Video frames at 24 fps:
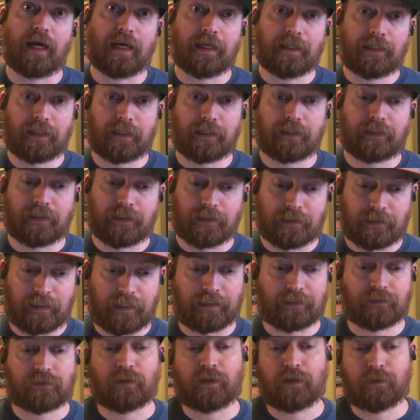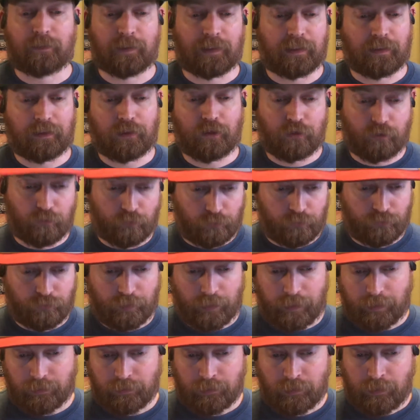I think that's going to be a huge
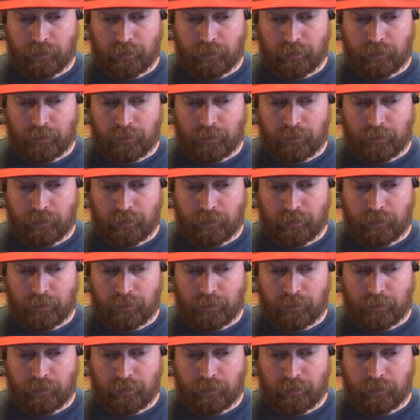thing.